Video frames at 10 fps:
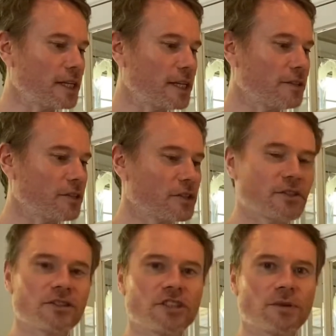it's just
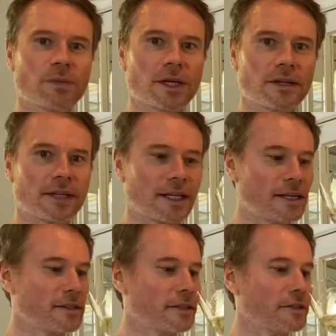jumping out of the glass
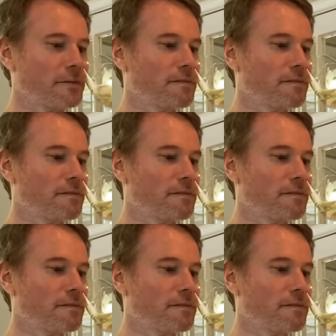at you.